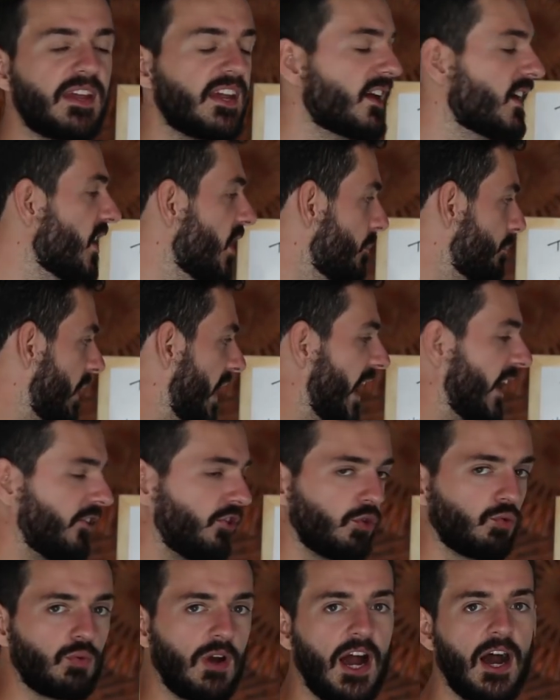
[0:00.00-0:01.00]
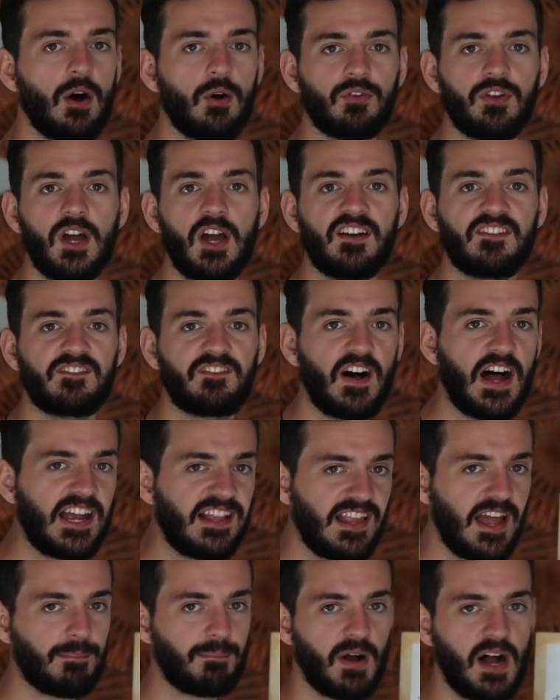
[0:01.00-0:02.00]
They pass around,
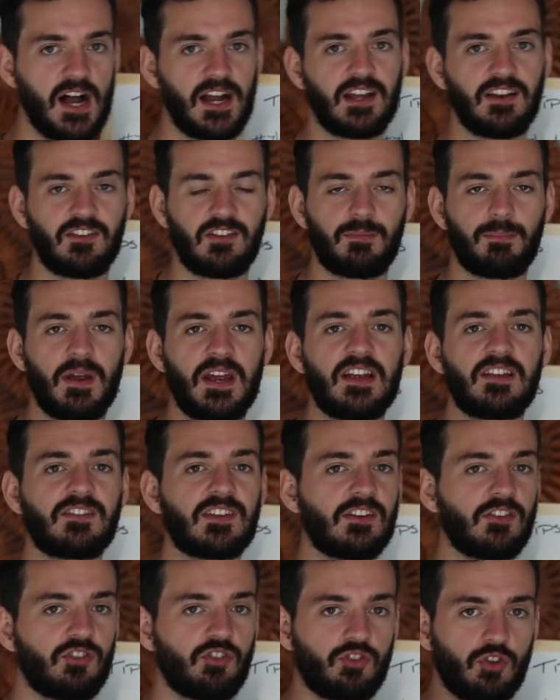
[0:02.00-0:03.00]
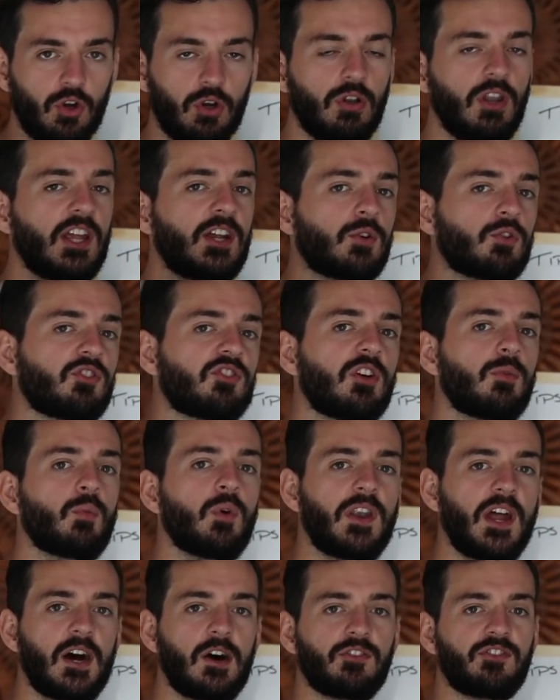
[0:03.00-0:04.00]
find that pocket of space, then Sterling or
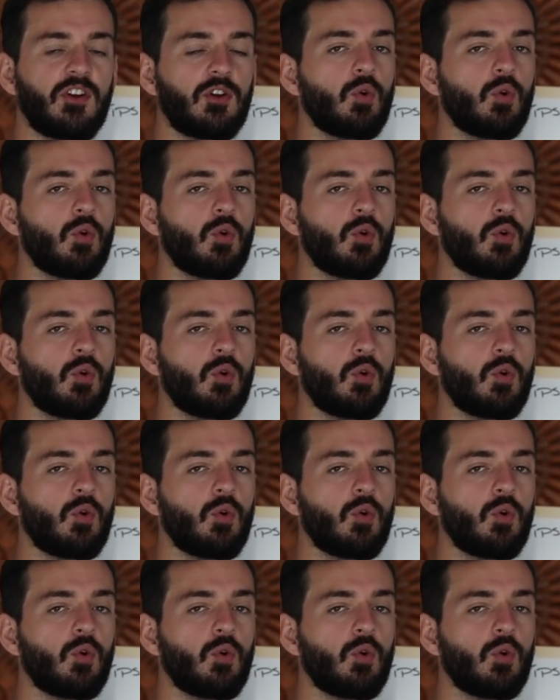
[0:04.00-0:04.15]
someone else,